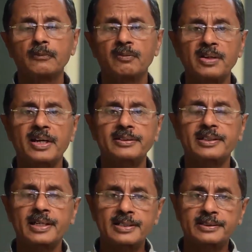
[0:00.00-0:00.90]
whereas the
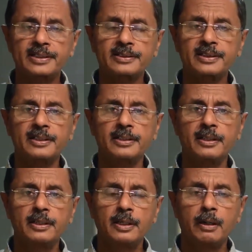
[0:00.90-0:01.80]
construction,
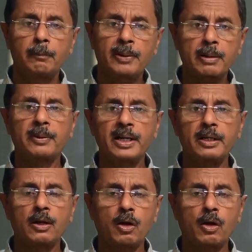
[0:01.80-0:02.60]
permanent,